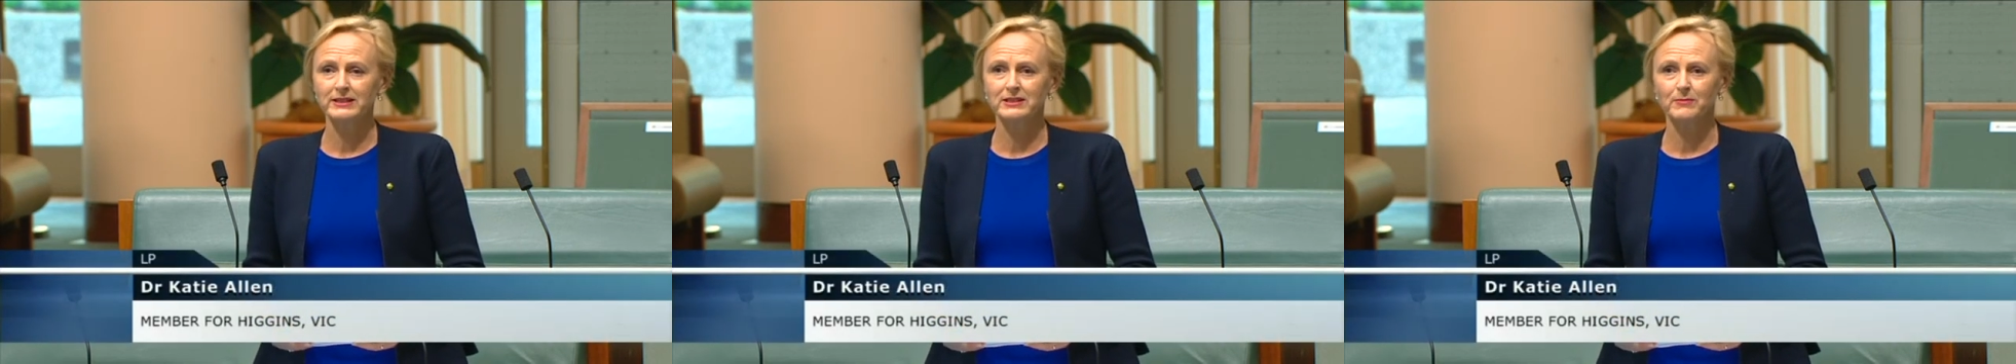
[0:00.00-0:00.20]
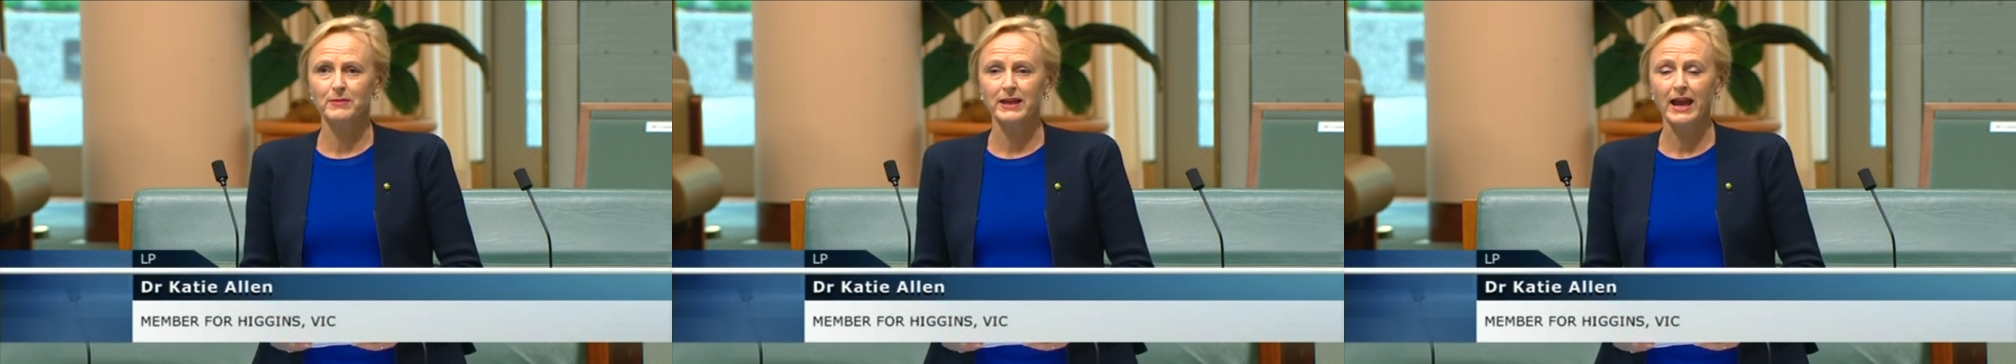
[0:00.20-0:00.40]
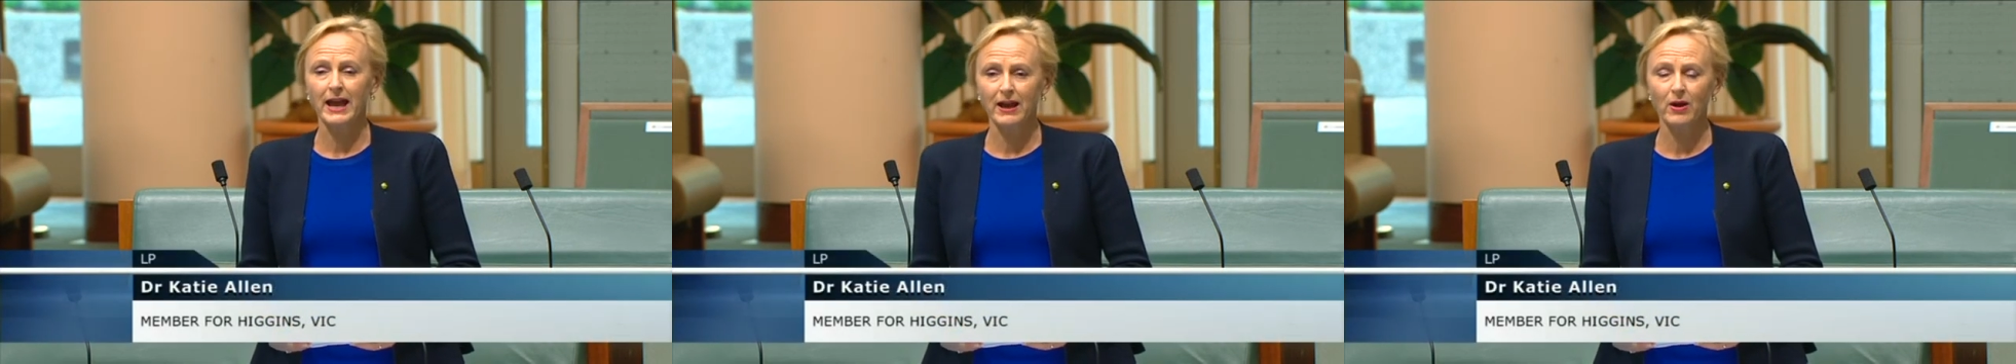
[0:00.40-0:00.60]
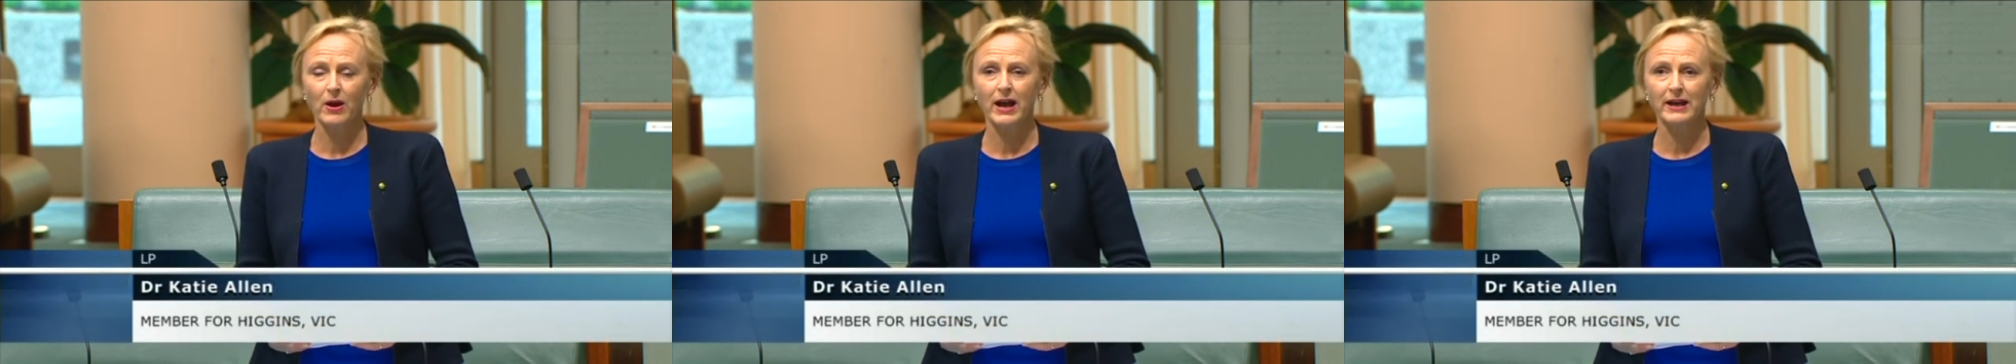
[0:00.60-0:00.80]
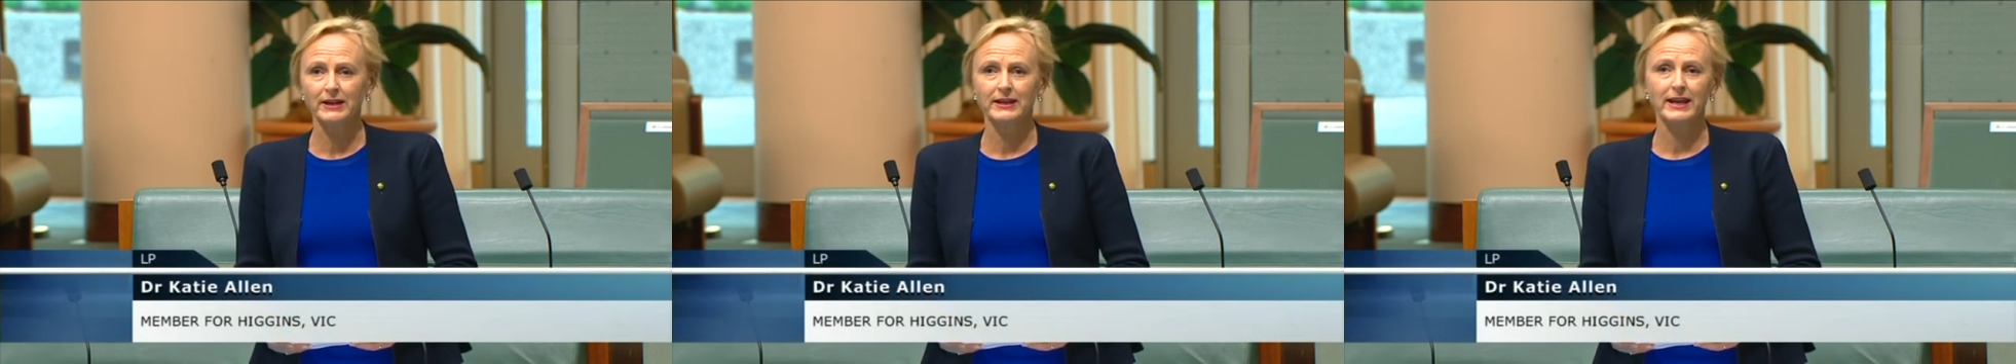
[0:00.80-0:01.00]
to me how
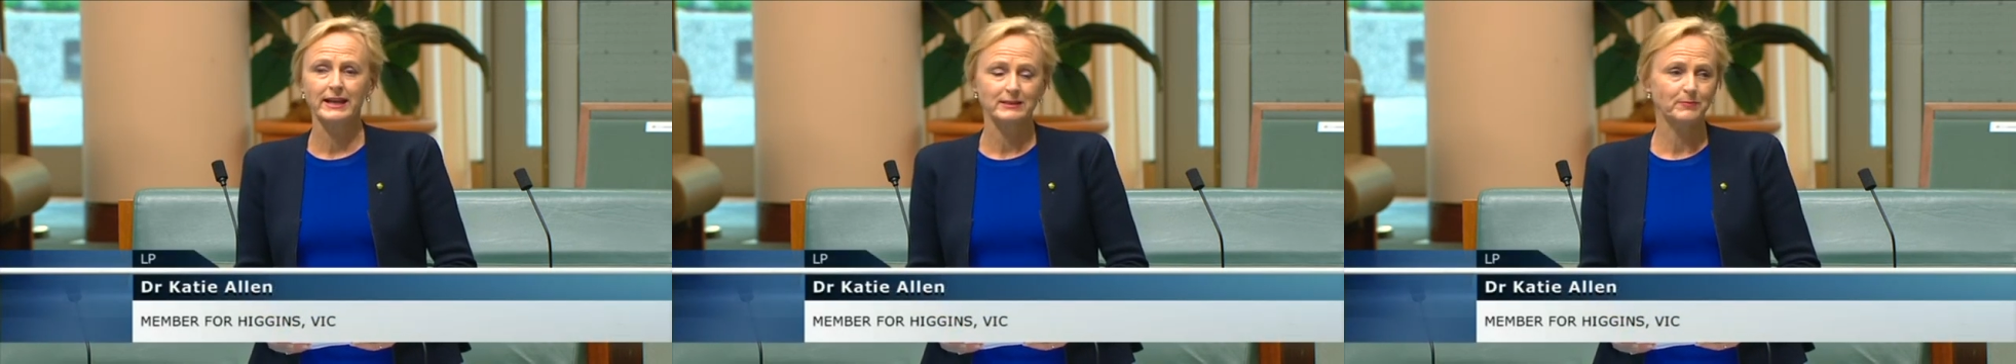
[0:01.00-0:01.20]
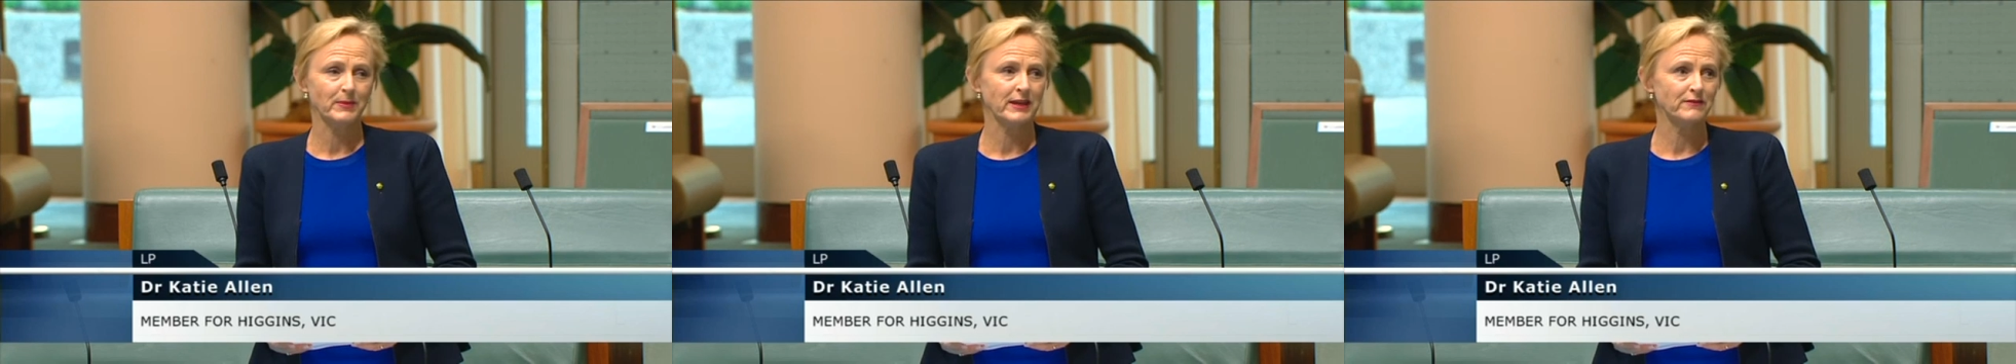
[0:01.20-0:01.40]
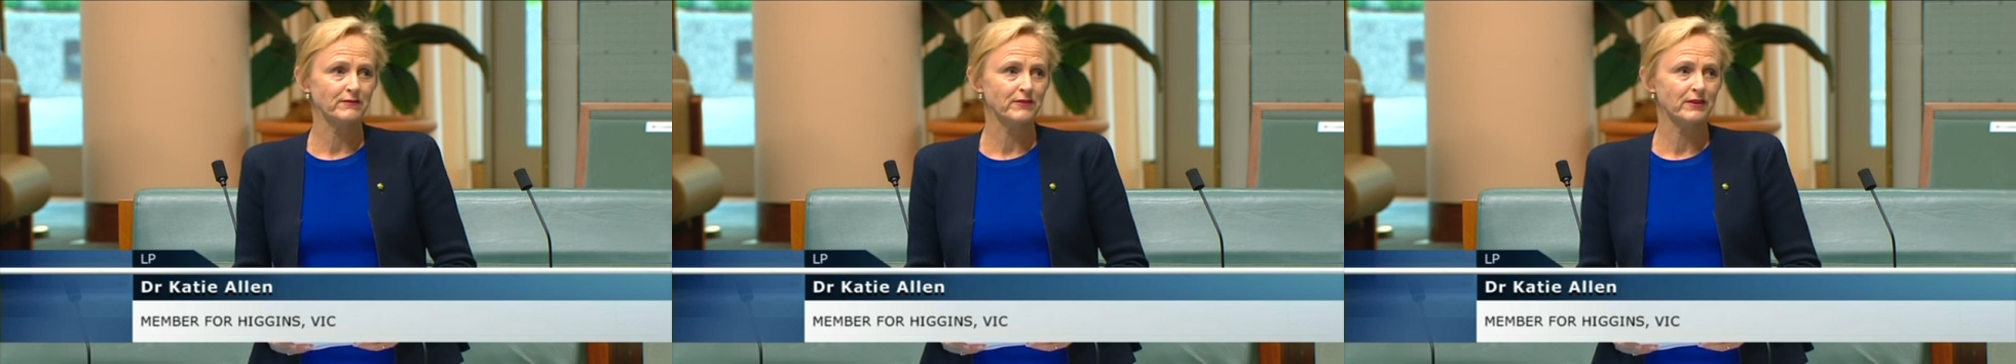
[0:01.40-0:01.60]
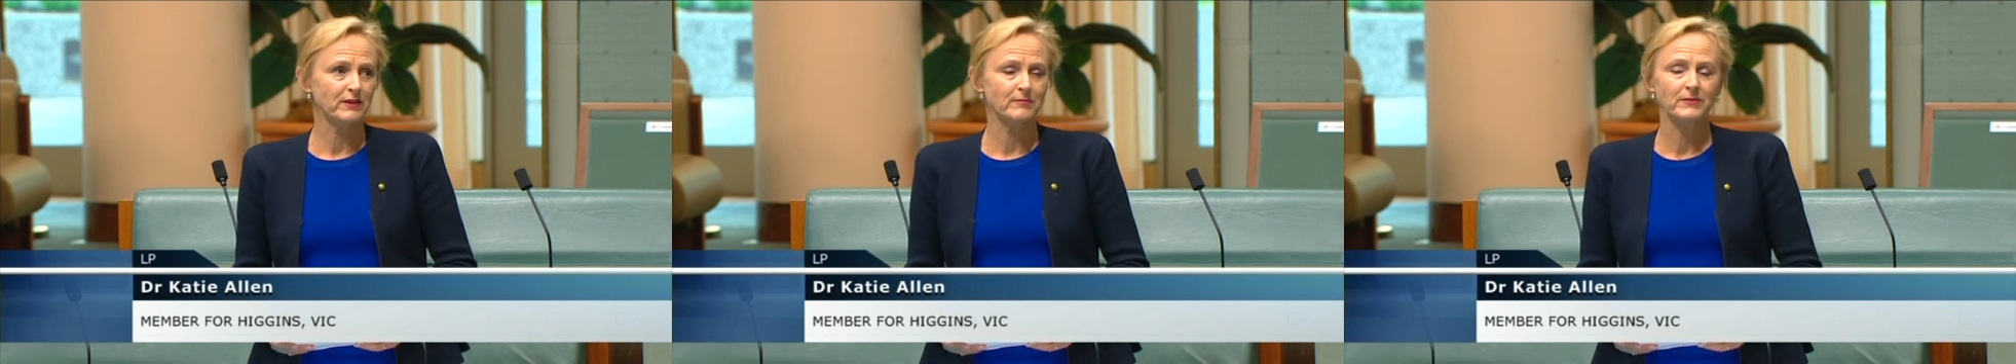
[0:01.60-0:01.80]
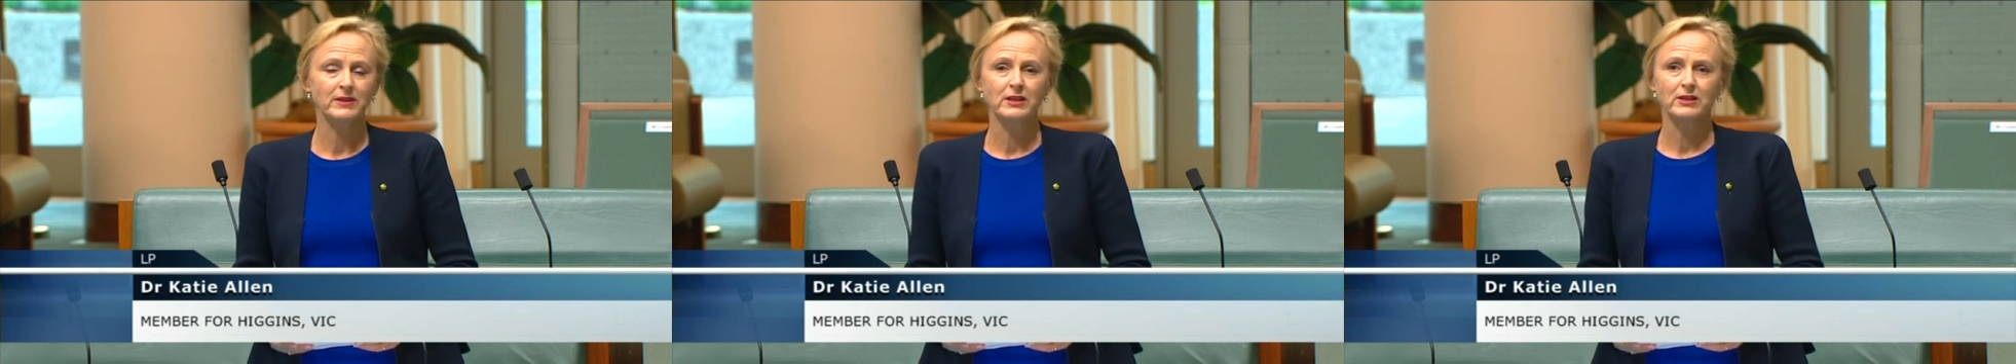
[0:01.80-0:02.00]
hard it has been for them,